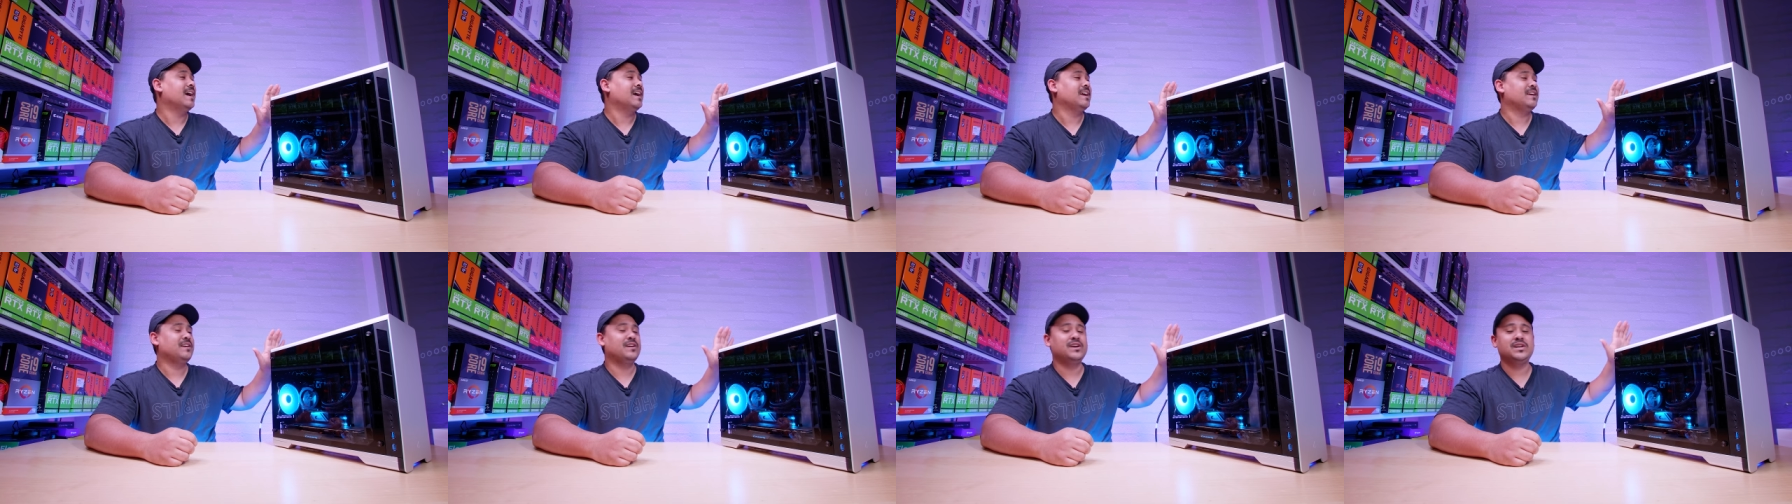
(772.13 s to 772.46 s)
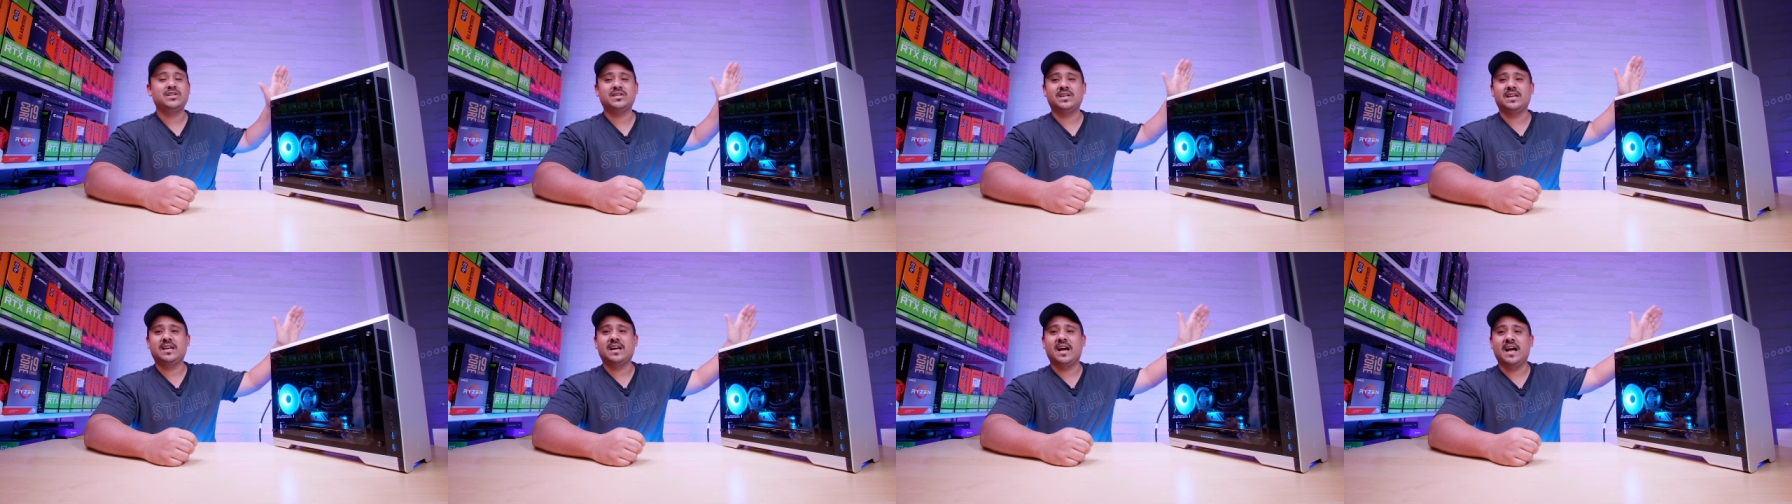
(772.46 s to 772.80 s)

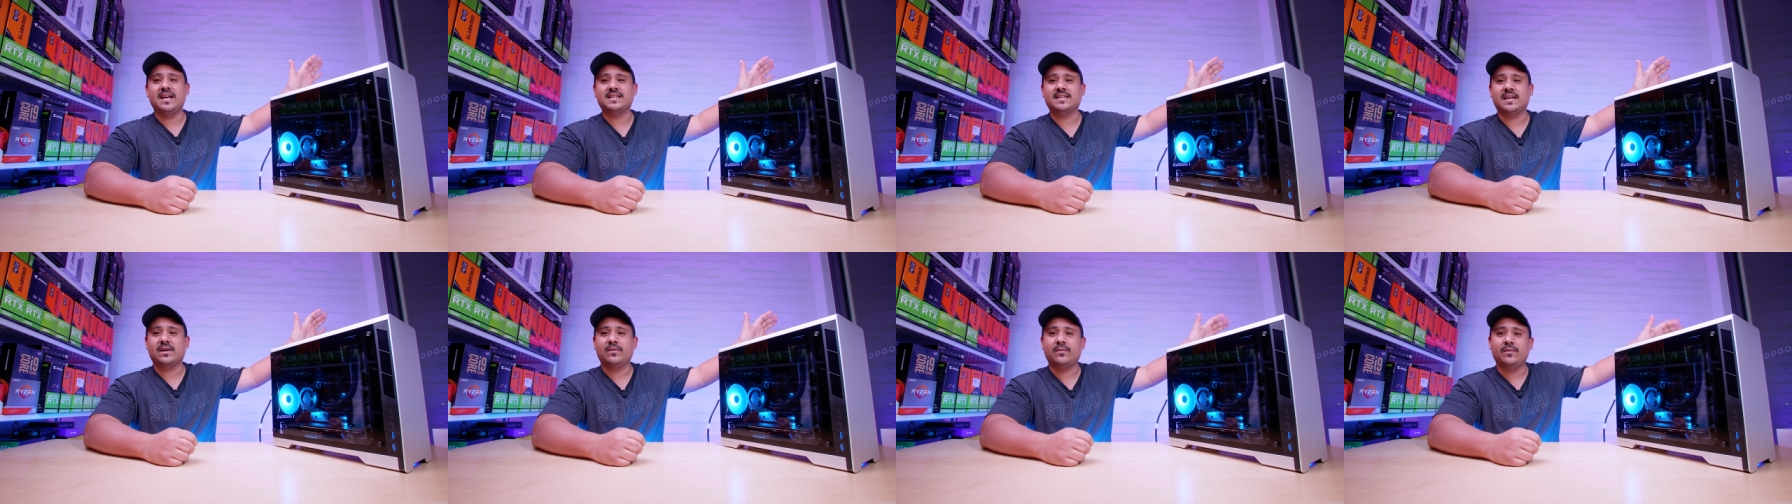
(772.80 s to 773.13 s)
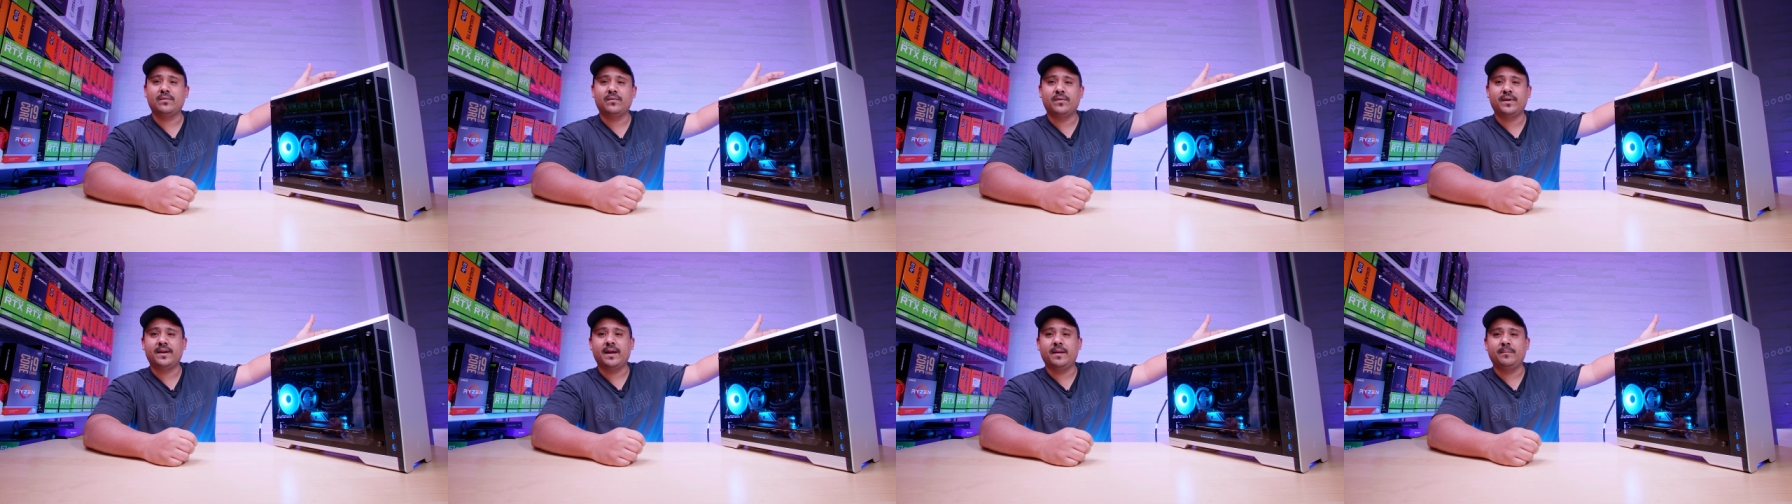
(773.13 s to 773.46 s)
usually, guys, like
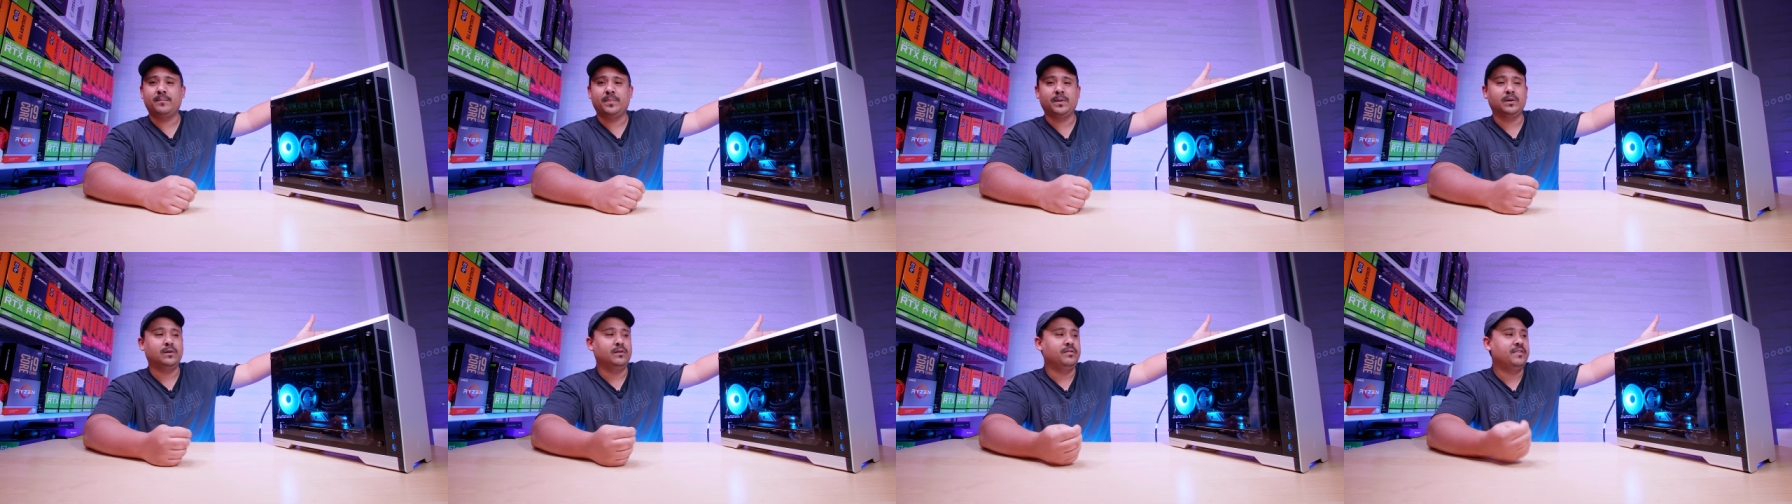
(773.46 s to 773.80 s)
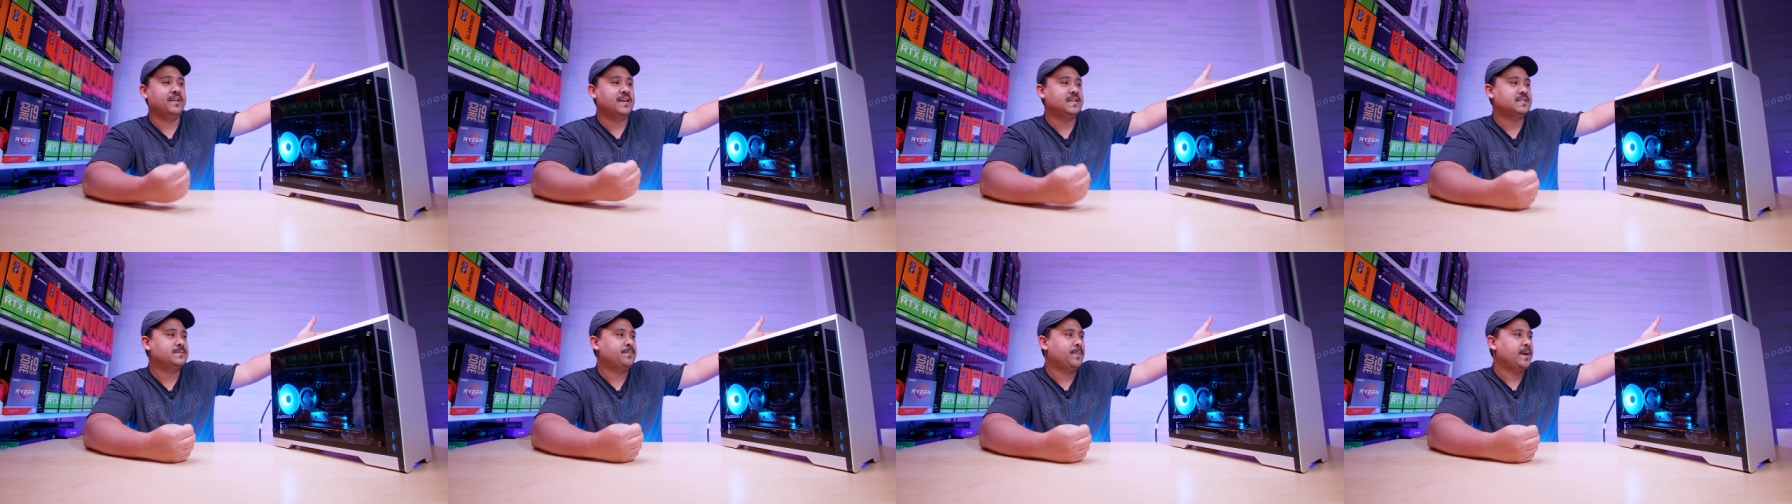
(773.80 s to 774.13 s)
when I build
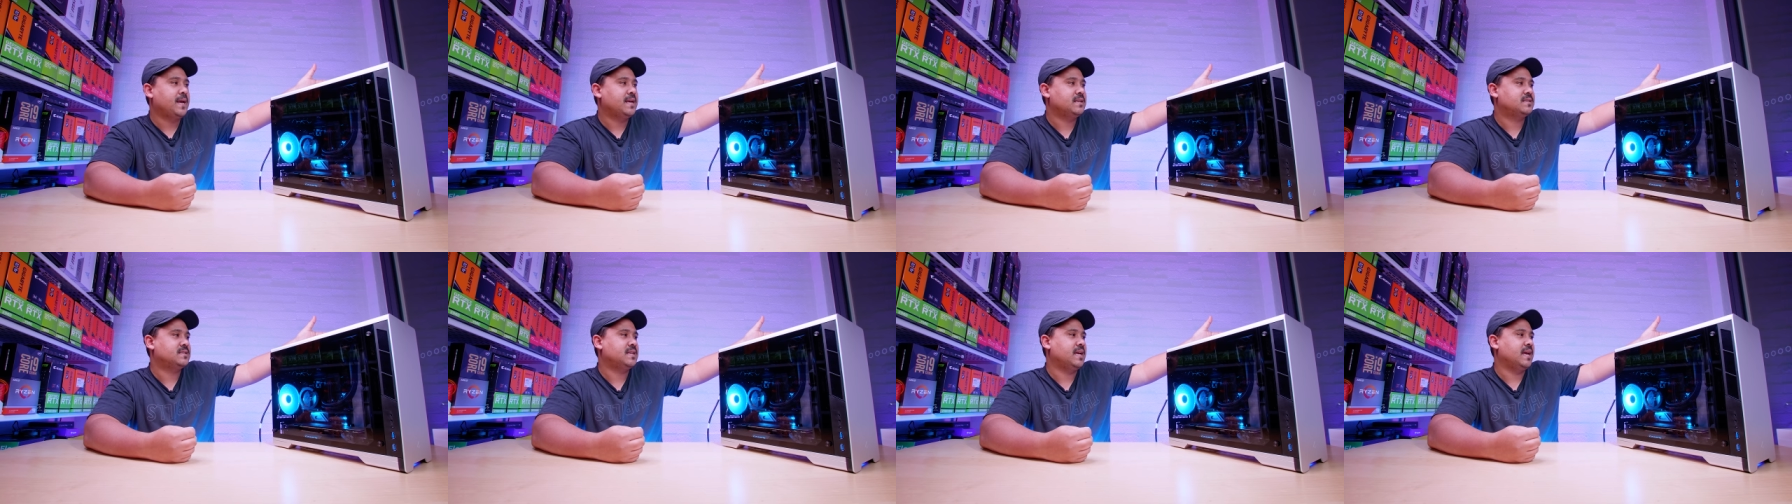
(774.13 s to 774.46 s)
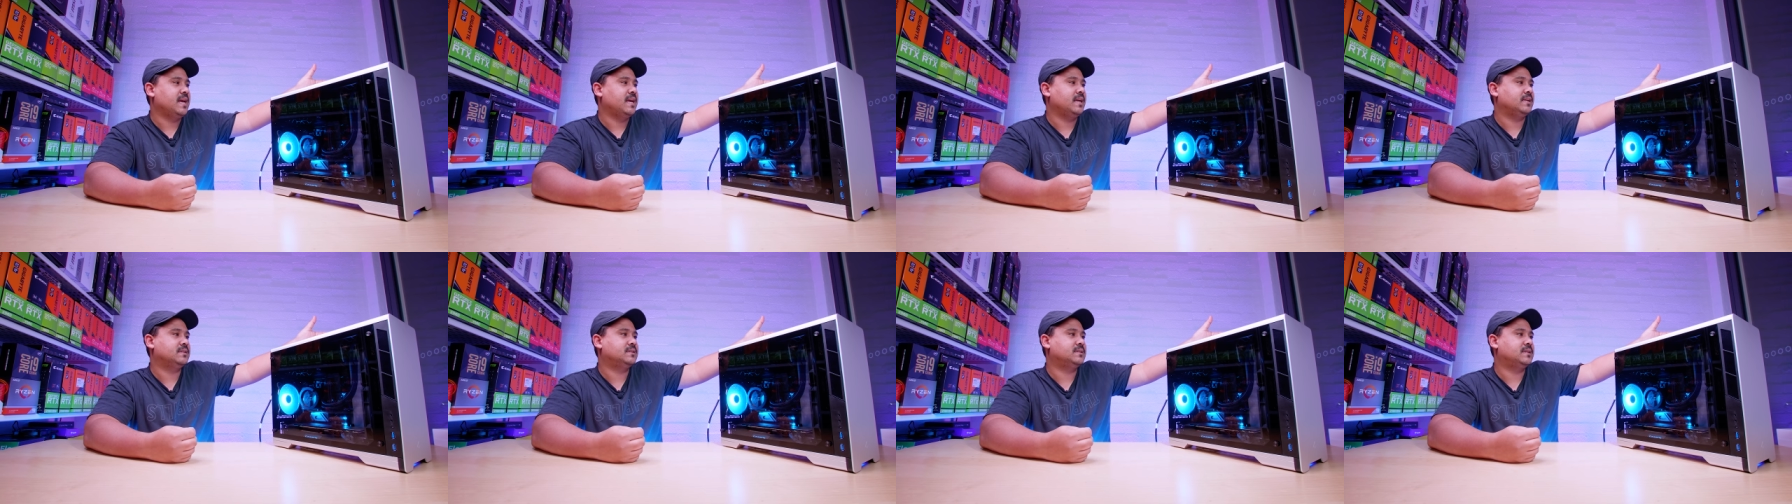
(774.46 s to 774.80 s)
these
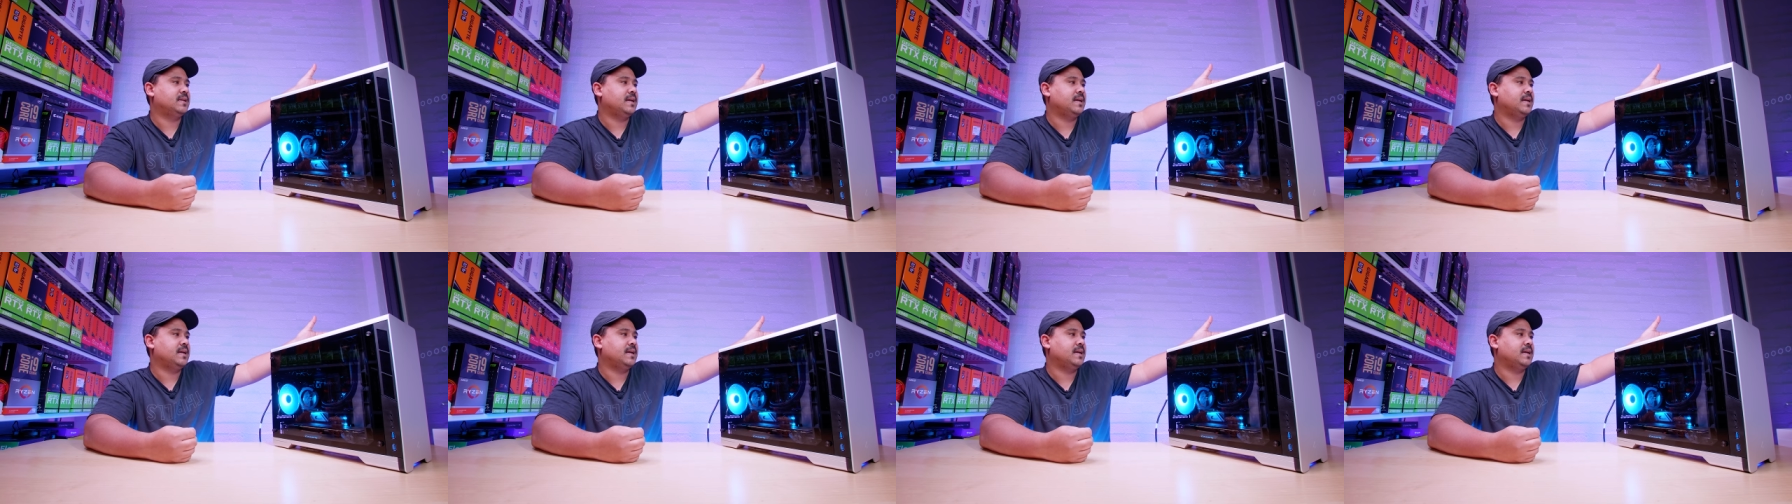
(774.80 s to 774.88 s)
PCs,